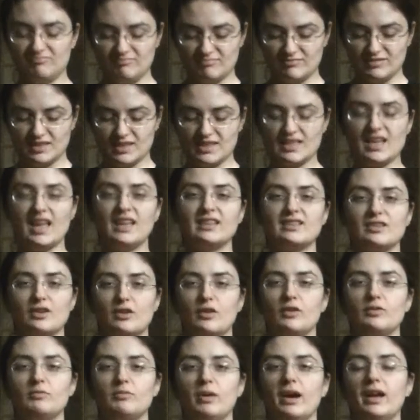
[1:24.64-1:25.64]
sat
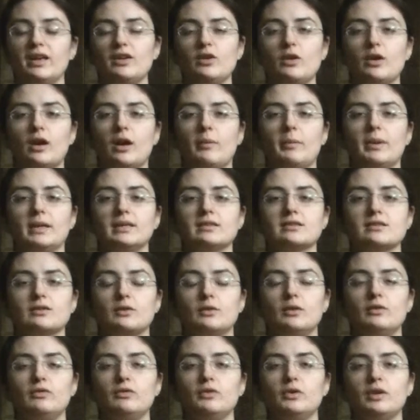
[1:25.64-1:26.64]
on my yoga mat. So
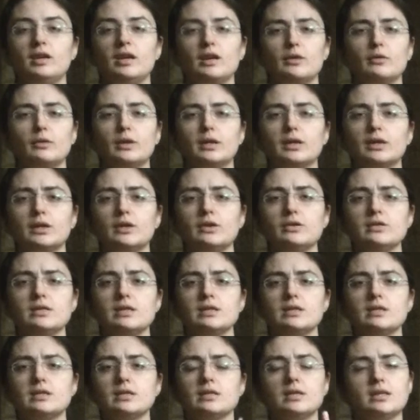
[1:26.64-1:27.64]
if you hear weird
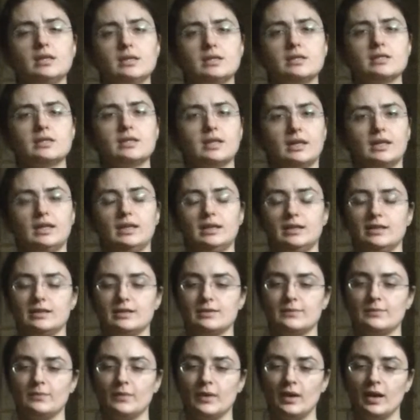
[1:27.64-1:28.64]
noises, it's the kitties.
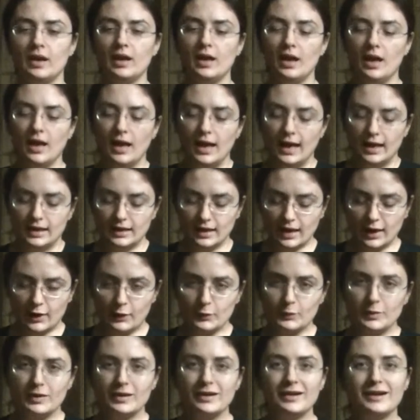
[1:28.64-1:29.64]

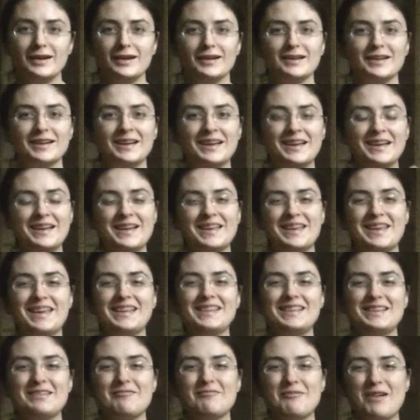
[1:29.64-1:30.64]
Now,
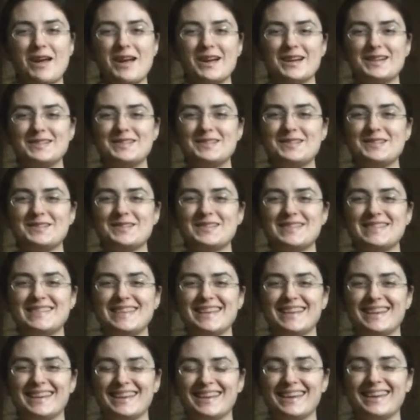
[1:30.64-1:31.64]
getting back to
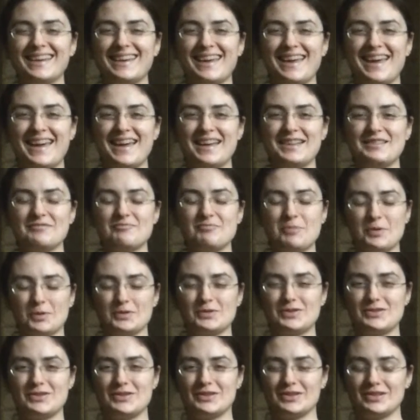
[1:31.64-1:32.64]
singing and
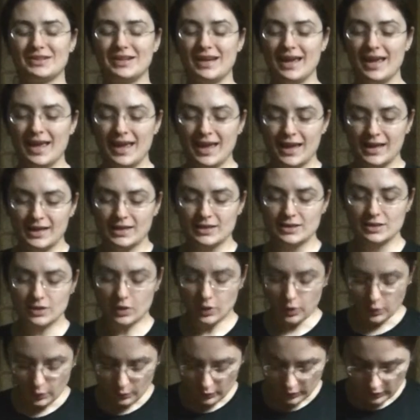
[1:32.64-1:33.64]
posture.
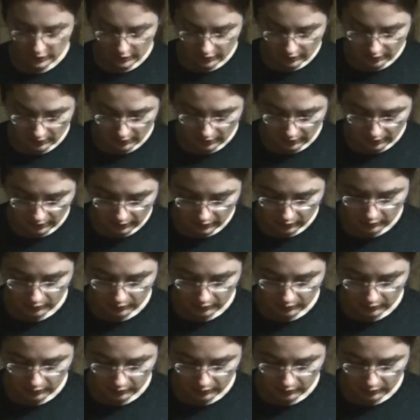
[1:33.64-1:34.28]
So you